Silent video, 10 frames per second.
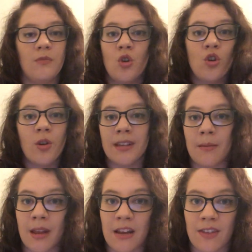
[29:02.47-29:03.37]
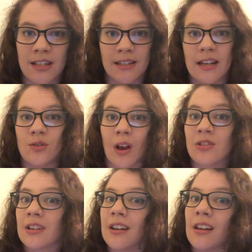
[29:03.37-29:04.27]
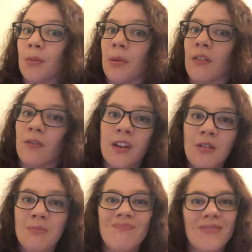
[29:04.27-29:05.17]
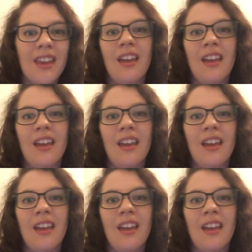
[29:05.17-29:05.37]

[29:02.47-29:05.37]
Who knows how many of these scenes are actually going to end up in the film?